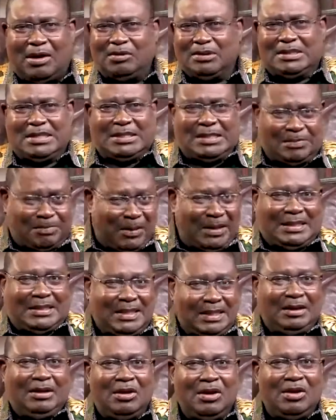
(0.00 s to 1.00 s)
I was
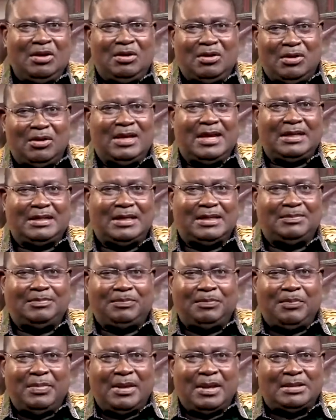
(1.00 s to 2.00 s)
expecting, you get it,
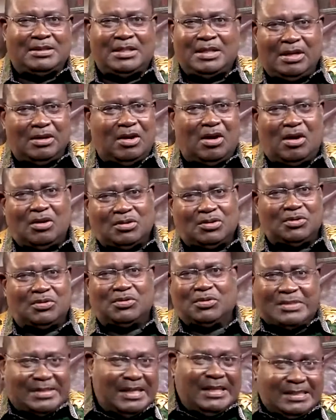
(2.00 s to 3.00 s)
she also
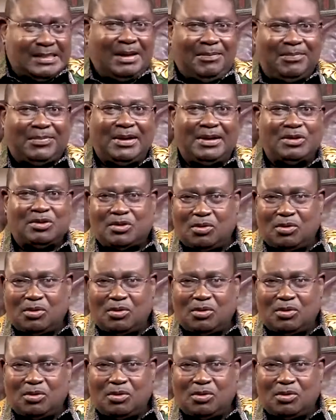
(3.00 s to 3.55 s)
to say something.